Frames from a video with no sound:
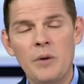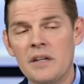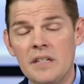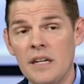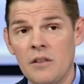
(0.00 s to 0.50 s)
we can
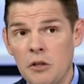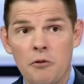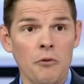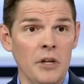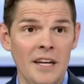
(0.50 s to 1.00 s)
see
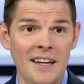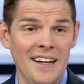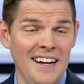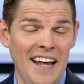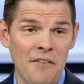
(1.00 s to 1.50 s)
literally
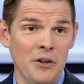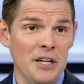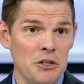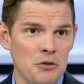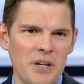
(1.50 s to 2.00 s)
in every
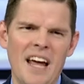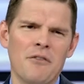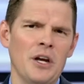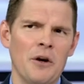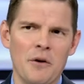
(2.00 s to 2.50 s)
industry,
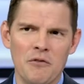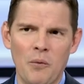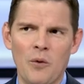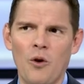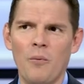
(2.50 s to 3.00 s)
every era of the
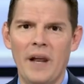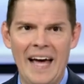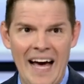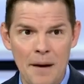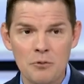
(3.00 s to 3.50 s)
world, but
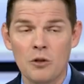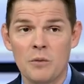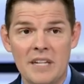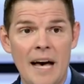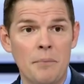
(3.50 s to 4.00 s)
absolutely
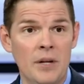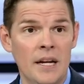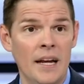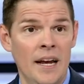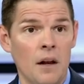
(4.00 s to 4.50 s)
was
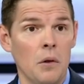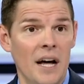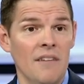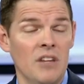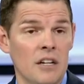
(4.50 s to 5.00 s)
happening in a
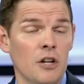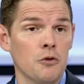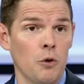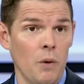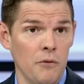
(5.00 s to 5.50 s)
lot of the
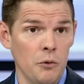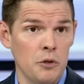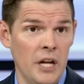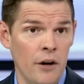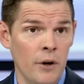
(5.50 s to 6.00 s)
Industrial
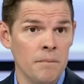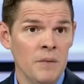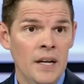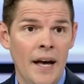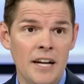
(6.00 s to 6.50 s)
Revolution era
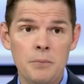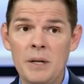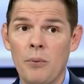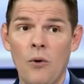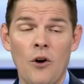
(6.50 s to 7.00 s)
as
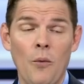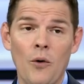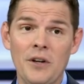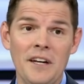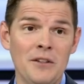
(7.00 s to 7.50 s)
people are
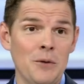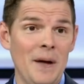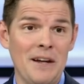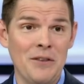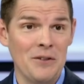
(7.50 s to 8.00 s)
working to
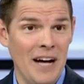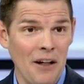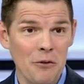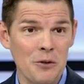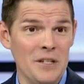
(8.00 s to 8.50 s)
make their
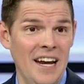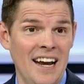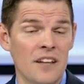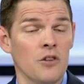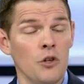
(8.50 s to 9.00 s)
dollars.
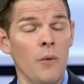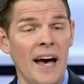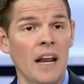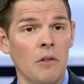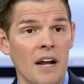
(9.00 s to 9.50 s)
And so you
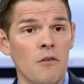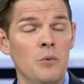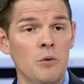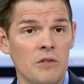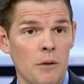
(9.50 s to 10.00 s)
had a lot of
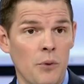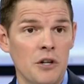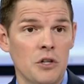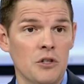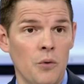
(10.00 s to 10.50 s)
abuse and
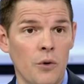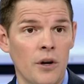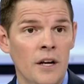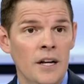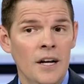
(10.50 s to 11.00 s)
oppression toward
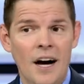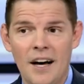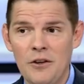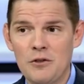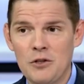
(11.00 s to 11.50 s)
uh,
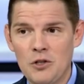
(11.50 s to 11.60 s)
those in